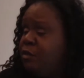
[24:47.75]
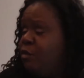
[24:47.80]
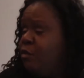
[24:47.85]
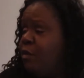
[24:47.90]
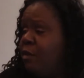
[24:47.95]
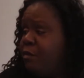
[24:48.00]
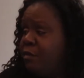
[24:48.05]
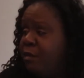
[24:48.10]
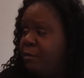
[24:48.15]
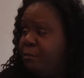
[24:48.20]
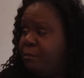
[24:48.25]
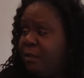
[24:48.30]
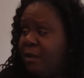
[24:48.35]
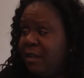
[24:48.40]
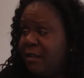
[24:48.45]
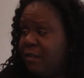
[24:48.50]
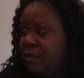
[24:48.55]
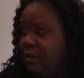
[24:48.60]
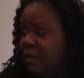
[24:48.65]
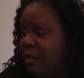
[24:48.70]
200
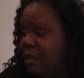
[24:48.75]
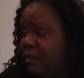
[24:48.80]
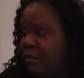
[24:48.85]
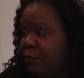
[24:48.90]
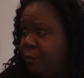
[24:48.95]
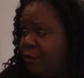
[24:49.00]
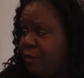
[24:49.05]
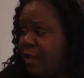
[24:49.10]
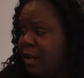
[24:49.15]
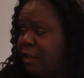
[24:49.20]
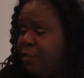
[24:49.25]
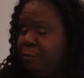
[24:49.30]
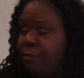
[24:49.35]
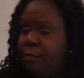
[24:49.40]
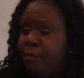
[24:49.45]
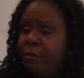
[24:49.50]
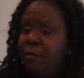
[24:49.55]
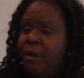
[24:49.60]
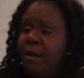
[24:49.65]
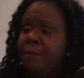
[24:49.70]
plus kids for the health
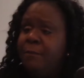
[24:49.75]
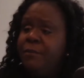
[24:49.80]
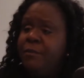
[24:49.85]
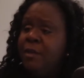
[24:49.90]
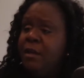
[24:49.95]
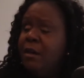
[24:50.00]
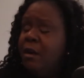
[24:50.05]
program.